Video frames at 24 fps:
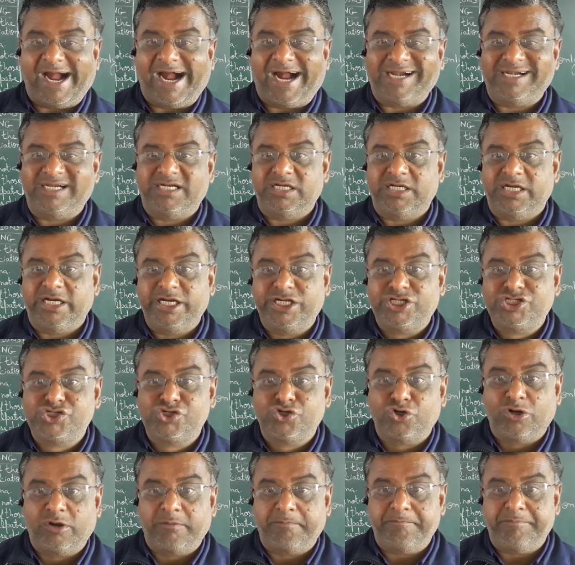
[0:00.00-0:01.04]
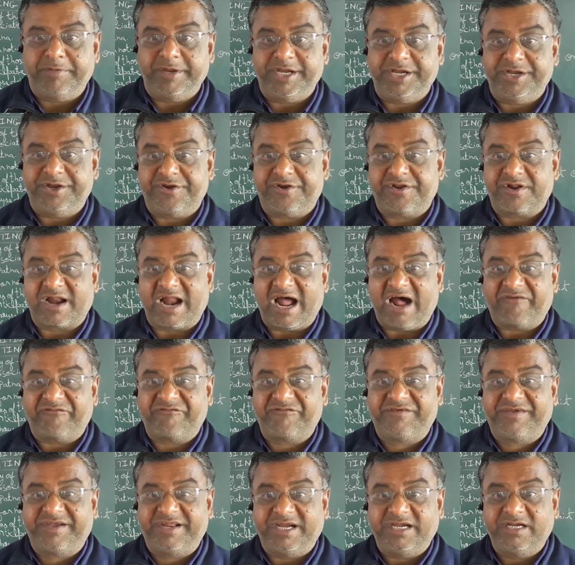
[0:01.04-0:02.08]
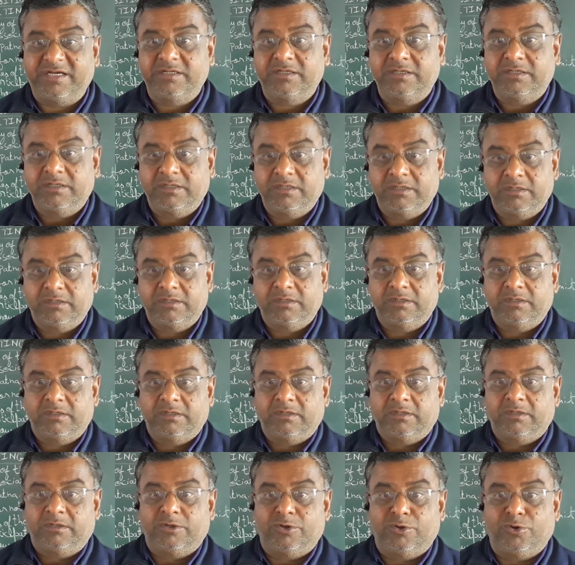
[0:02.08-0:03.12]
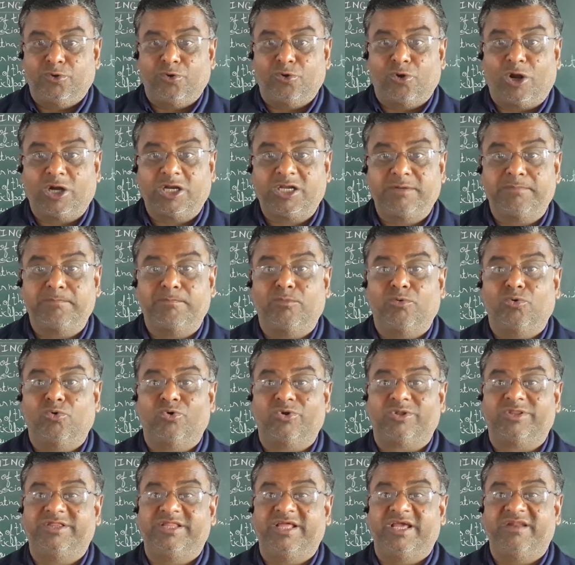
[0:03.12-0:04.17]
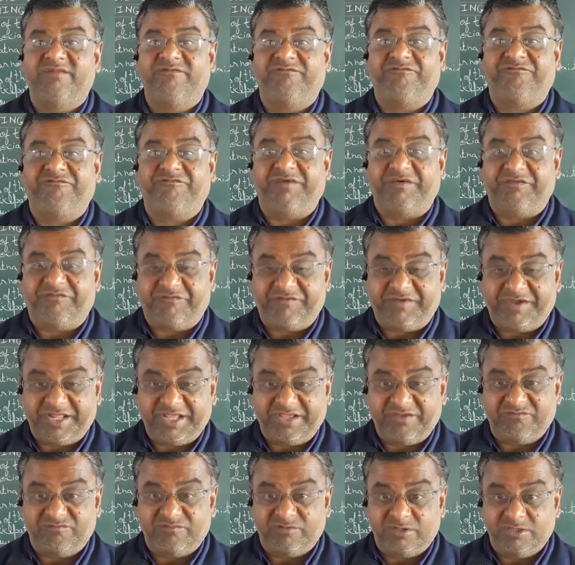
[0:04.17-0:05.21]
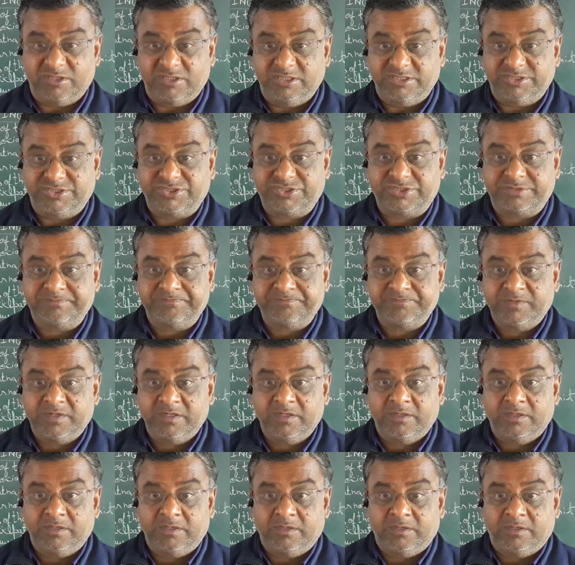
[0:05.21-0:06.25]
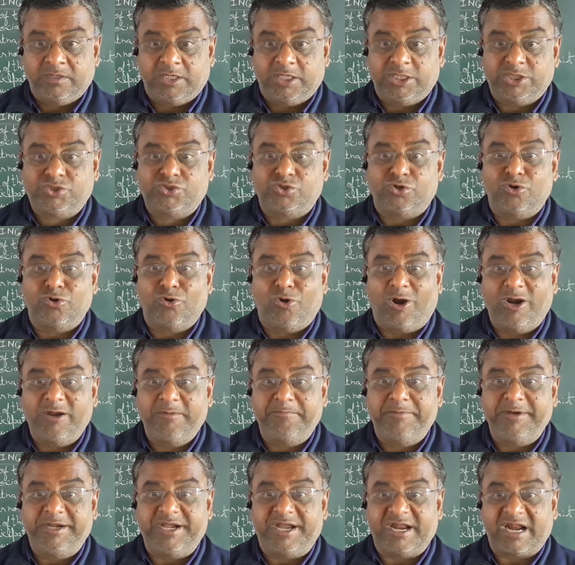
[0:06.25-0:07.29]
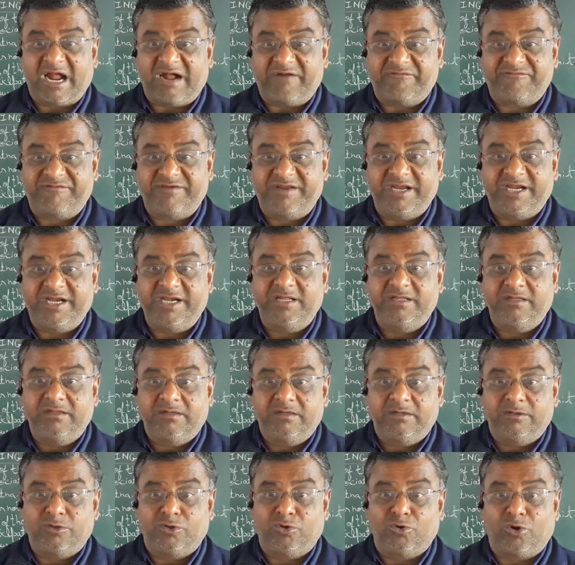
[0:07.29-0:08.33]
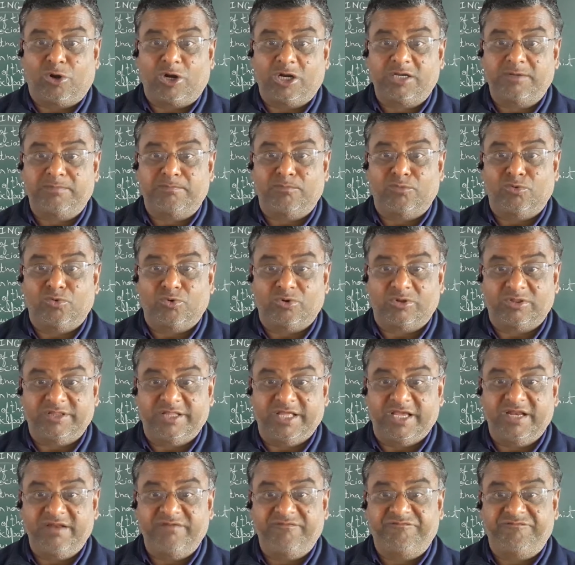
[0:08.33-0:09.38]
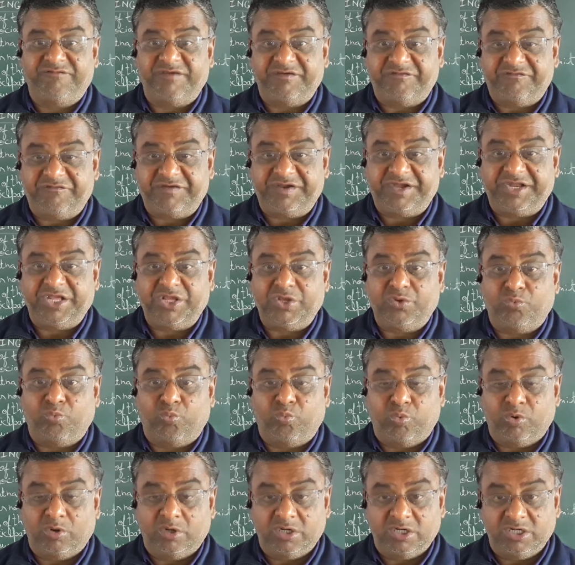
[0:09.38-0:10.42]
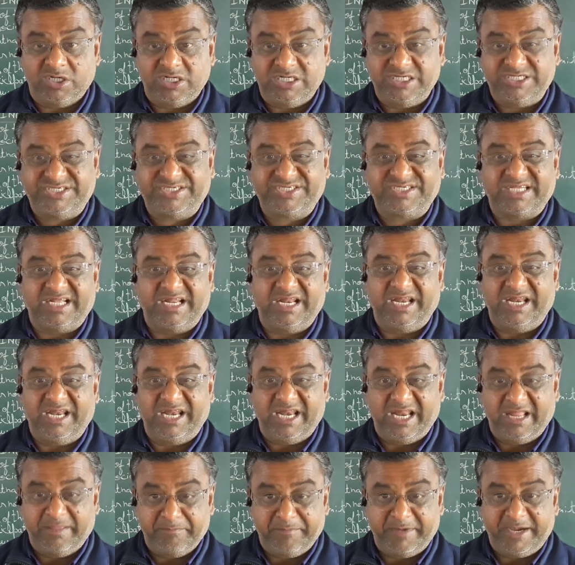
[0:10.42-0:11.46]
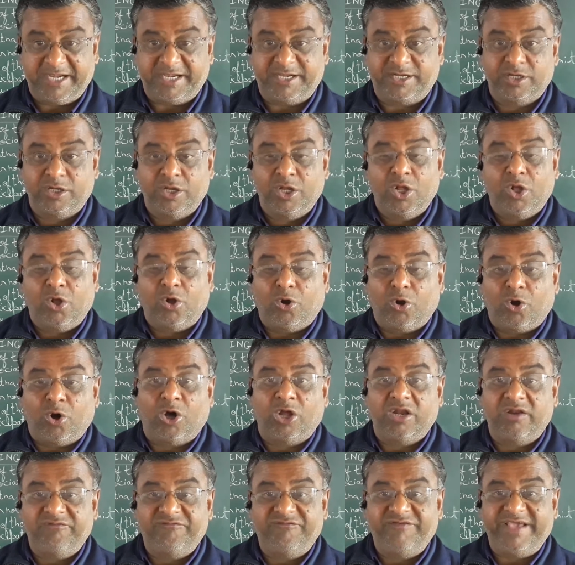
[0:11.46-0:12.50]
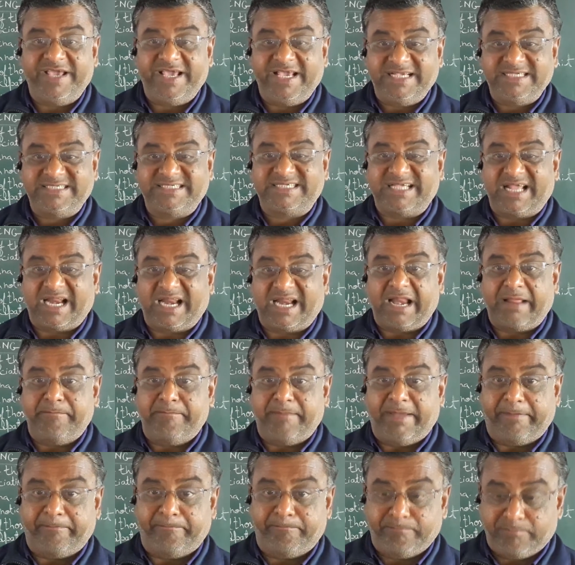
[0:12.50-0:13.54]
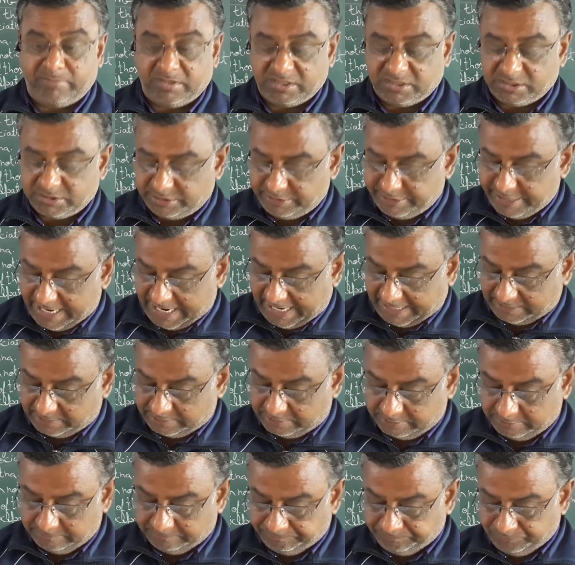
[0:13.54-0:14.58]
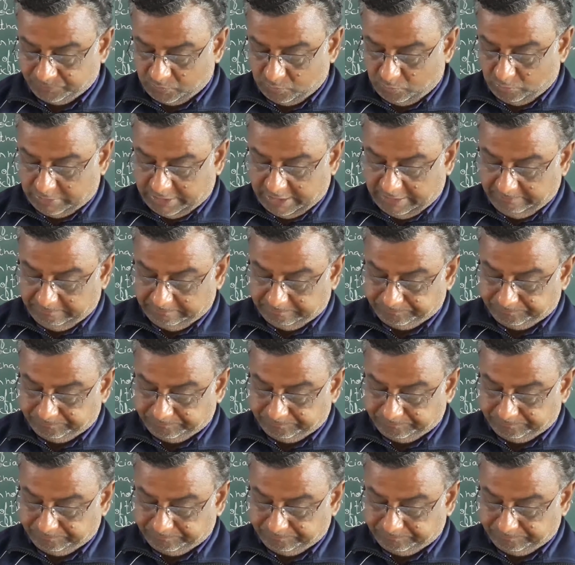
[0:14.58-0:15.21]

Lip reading: and it should be drafted not more than 50 words. It should not be drafted not more than 50 words limit. Always remember that. Okay.